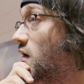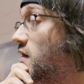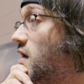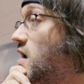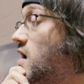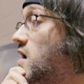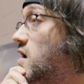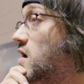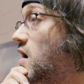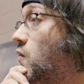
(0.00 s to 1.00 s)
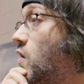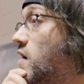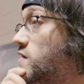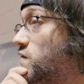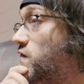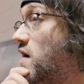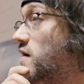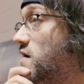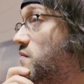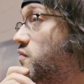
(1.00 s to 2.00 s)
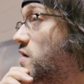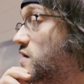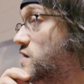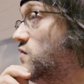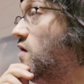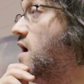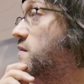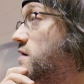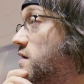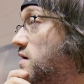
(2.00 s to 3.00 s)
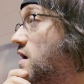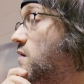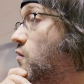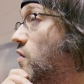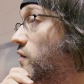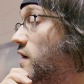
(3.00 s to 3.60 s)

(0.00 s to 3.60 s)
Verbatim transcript: and then I want to finally bring the scribe into the game world,